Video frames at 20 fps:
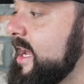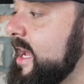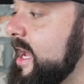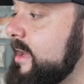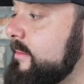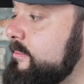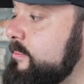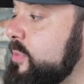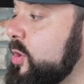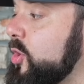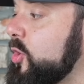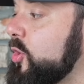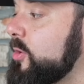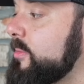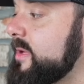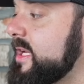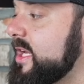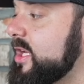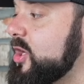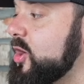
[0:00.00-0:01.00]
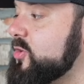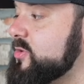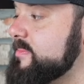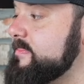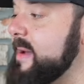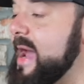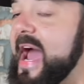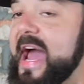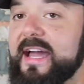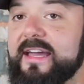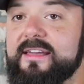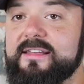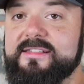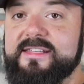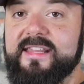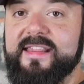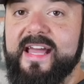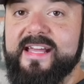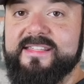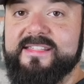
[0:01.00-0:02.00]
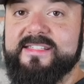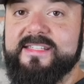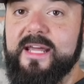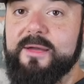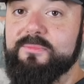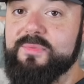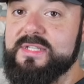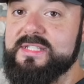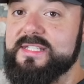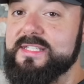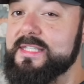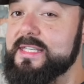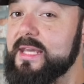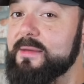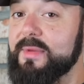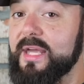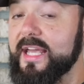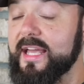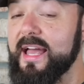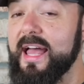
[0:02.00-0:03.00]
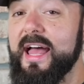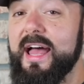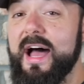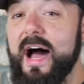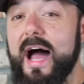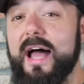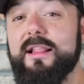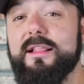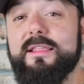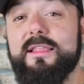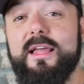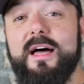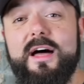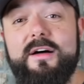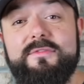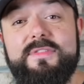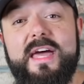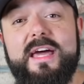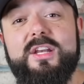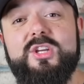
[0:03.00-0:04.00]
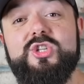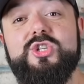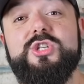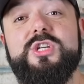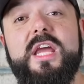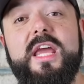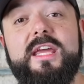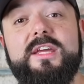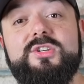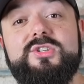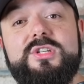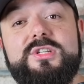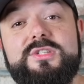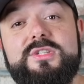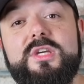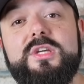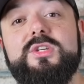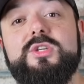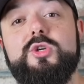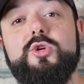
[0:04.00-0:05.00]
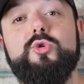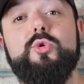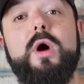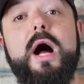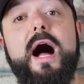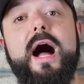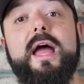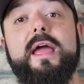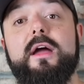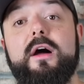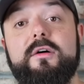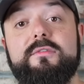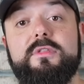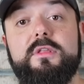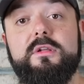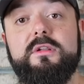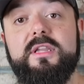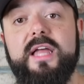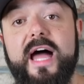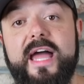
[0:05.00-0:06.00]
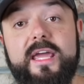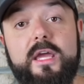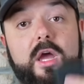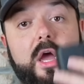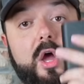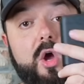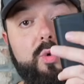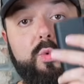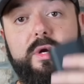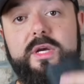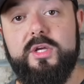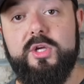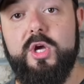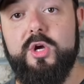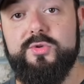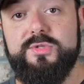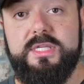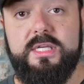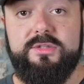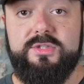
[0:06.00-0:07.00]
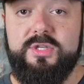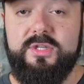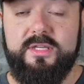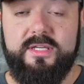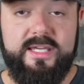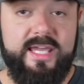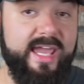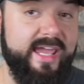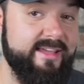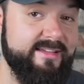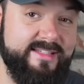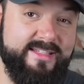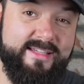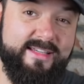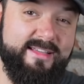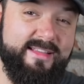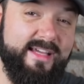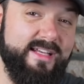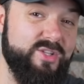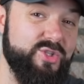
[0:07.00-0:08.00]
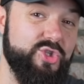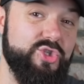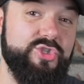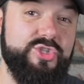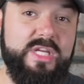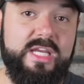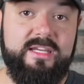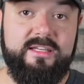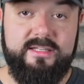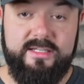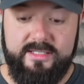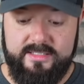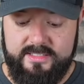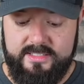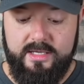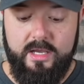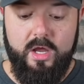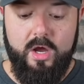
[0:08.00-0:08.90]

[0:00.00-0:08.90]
and boom, it goes back to that stepless dimming. I love that it changes the UI of the light when it goes into the case. That is genius.